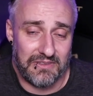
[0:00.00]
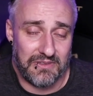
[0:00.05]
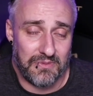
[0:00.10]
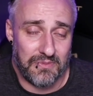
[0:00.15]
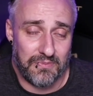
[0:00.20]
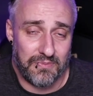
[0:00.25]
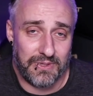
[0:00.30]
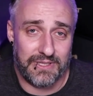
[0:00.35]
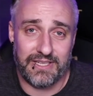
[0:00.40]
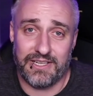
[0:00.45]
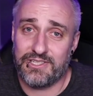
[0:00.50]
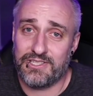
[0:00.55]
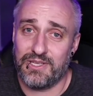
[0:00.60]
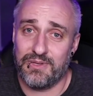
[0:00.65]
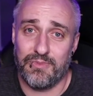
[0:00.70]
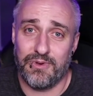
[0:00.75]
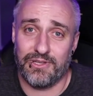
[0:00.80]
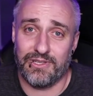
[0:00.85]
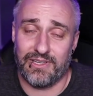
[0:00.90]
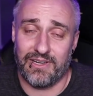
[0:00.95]
potentially
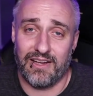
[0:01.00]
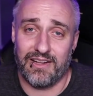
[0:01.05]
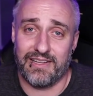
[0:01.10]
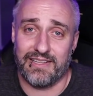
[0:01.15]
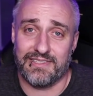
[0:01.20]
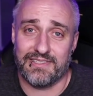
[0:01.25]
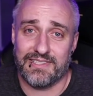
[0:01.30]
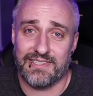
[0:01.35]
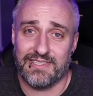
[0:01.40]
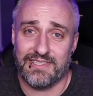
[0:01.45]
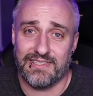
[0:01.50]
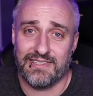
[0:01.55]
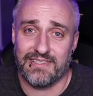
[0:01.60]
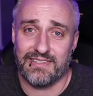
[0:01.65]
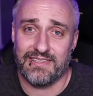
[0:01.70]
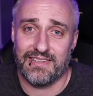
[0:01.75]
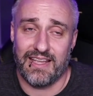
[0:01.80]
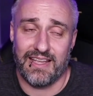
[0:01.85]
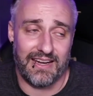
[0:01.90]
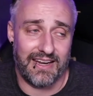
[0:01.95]
build an audience.
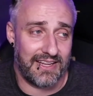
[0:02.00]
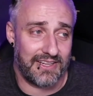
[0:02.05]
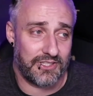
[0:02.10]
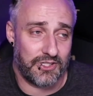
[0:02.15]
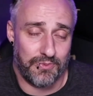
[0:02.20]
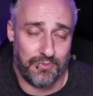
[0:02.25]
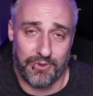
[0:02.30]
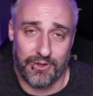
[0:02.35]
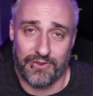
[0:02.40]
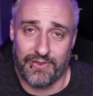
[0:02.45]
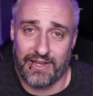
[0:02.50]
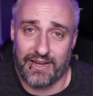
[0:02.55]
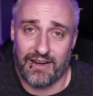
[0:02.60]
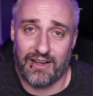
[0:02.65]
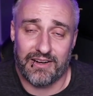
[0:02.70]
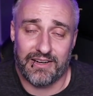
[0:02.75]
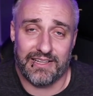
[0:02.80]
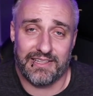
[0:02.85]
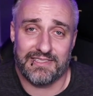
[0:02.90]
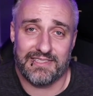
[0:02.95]
And as you build that
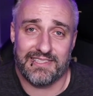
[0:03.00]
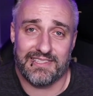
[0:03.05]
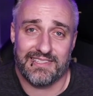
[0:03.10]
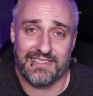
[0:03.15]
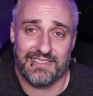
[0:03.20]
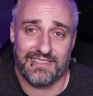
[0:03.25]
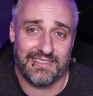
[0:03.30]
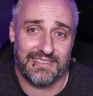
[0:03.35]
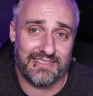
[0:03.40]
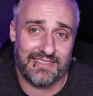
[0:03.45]
audience,